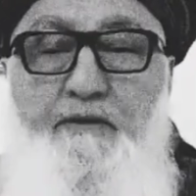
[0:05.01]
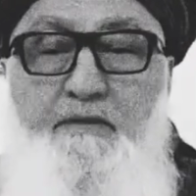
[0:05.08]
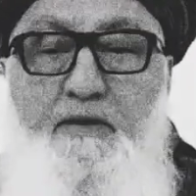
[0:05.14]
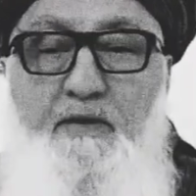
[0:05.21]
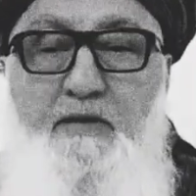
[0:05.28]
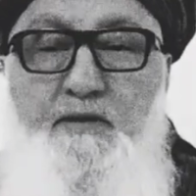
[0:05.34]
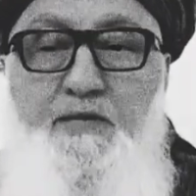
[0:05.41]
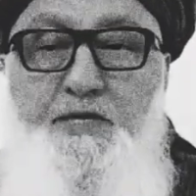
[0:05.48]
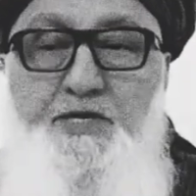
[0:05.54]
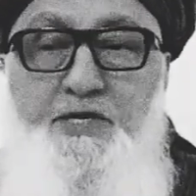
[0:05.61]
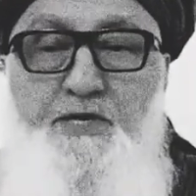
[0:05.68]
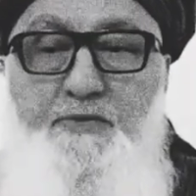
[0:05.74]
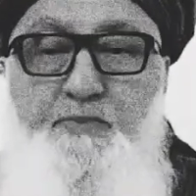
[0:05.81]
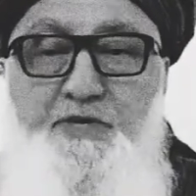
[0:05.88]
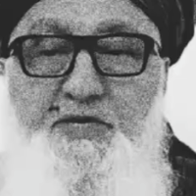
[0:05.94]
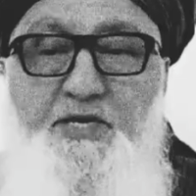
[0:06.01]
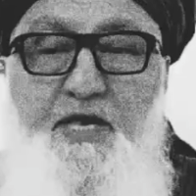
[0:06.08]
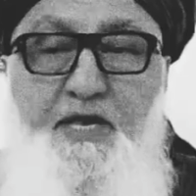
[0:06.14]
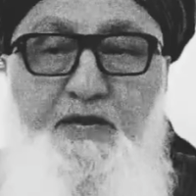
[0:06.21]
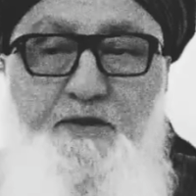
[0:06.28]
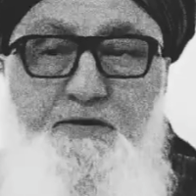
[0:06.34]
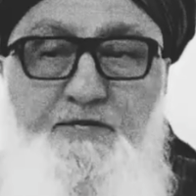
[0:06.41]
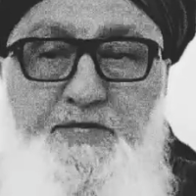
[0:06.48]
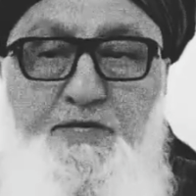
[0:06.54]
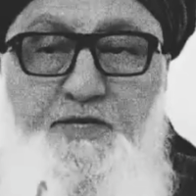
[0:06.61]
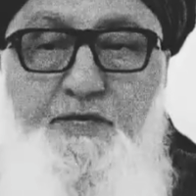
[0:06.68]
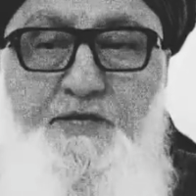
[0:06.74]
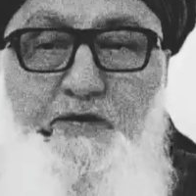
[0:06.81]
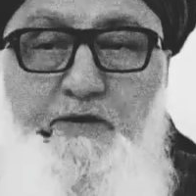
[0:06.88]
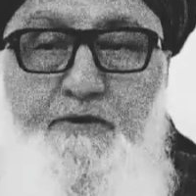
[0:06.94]
The condition in which it enters
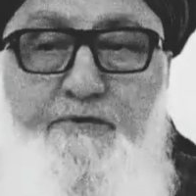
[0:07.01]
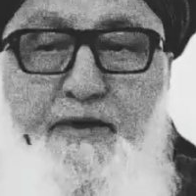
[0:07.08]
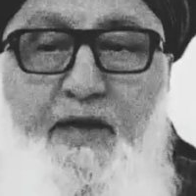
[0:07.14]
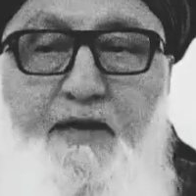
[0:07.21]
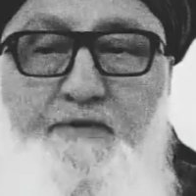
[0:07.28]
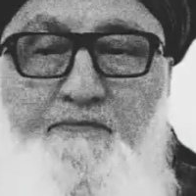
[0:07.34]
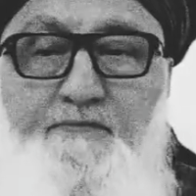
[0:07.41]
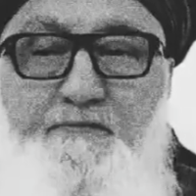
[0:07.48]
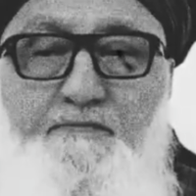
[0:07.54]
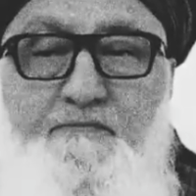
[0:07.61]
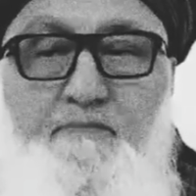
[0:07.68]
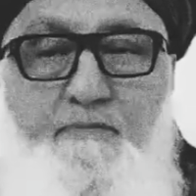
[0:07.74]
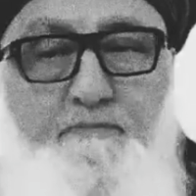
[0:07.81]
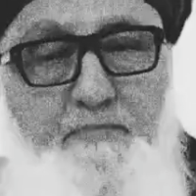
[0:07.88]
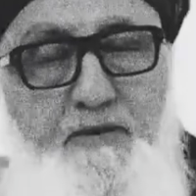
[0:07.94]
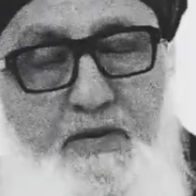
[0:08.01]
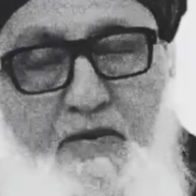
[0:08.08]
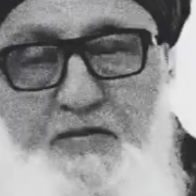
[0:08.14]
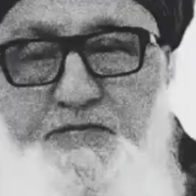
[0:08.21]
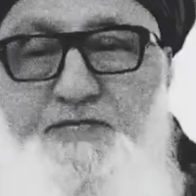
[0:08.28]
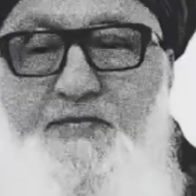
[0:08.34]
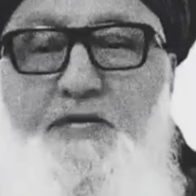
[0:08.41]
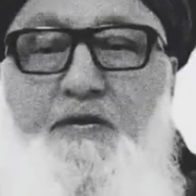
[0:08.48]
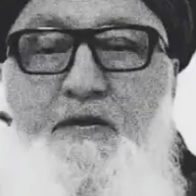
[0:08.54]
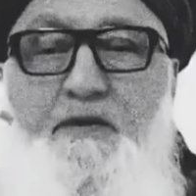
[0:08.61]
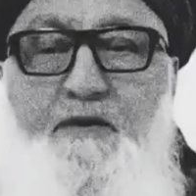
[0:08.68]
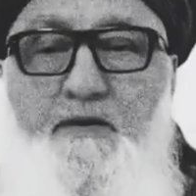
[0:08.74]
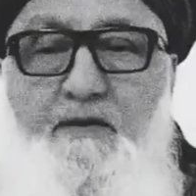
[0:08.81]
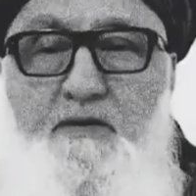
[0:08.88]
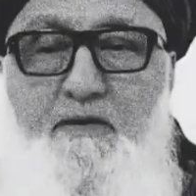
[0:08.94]
into the grave begins
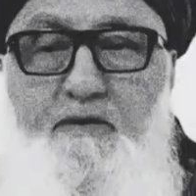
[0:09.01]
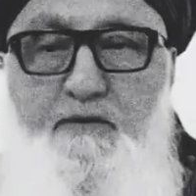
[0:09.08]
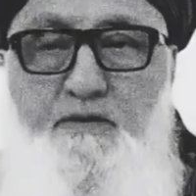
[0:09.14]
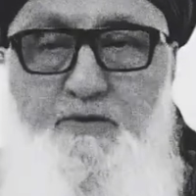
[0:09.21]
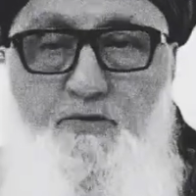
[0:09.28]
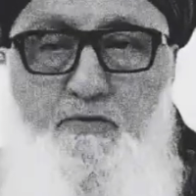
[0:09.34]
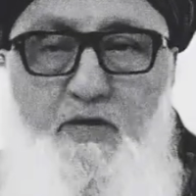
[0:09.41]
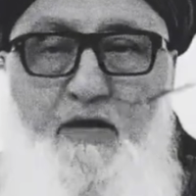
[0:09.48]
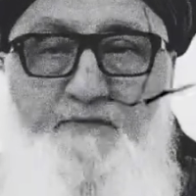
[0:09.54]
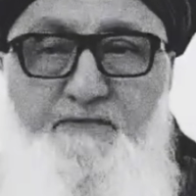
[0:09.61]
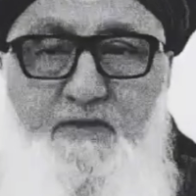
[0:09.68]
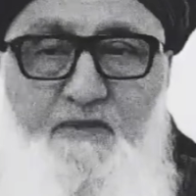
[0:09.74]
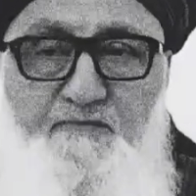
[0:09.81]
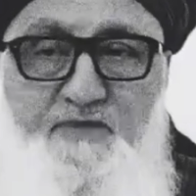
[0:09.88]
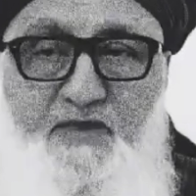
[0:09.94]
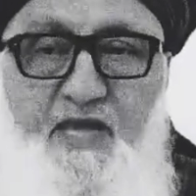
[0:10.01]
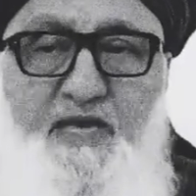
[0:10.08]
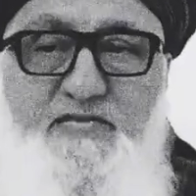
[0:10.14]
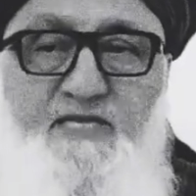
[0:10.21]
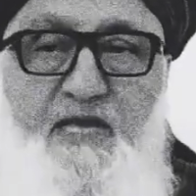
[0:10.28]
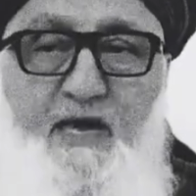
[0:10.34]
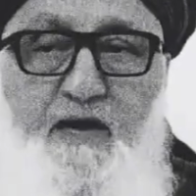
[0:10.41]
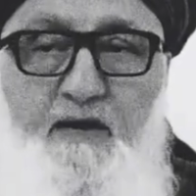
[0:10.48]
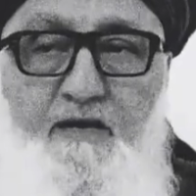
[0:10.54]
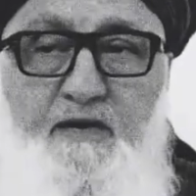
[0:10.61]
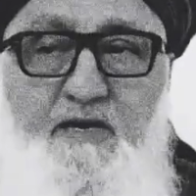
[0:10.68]
the new level of testing,